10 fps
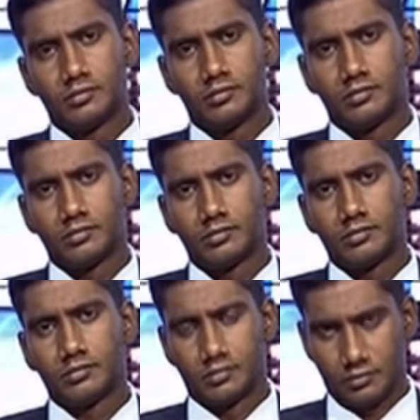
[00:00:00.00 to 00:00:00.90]

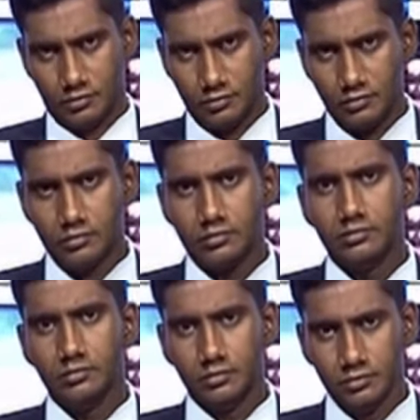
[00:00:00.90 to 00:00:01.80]

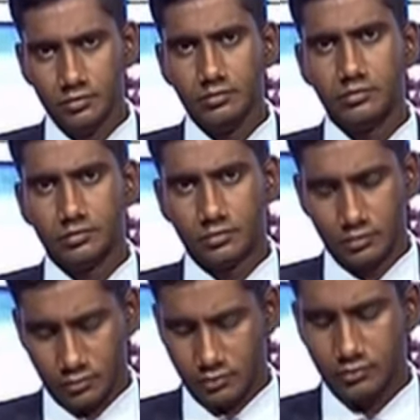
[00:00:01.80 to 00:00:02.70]

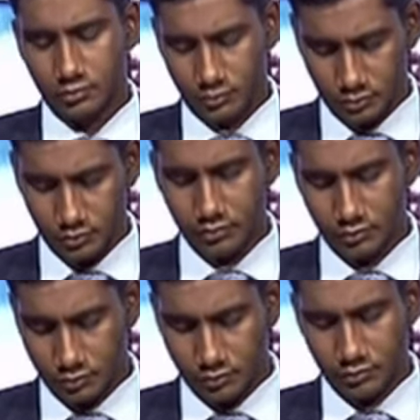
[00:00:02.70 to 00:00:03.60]

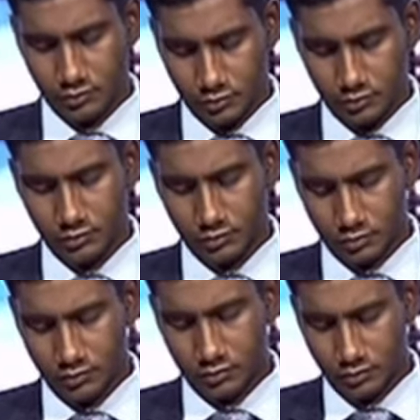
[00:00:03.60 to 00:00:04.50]

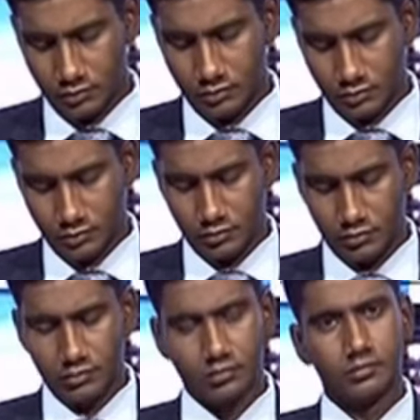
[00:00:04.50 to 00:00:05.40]

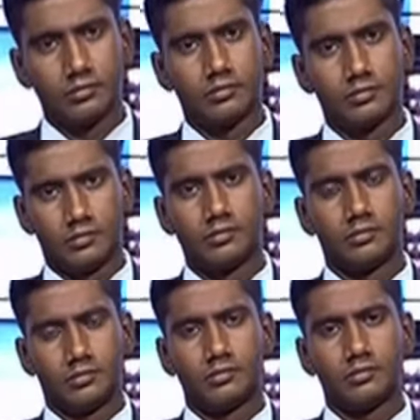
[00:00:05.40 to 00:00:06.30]

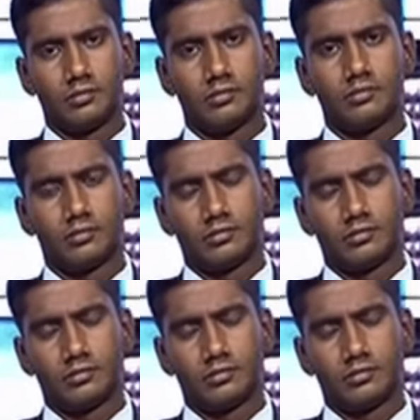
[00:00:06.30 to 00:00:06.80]
(silent)